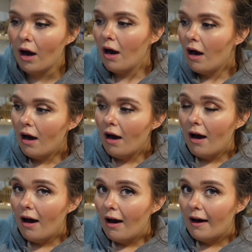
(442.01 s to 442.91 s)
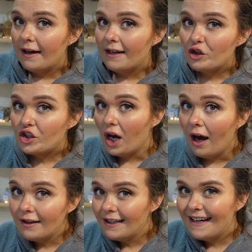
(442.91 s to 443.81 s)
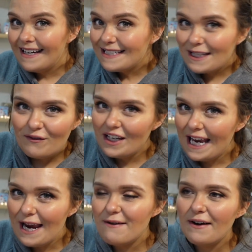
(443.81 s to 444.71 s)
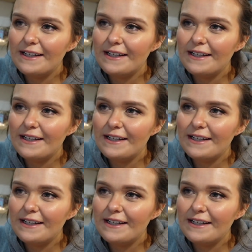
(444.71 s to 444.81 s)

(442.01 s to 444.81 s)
oh, Charlotte, it's for you.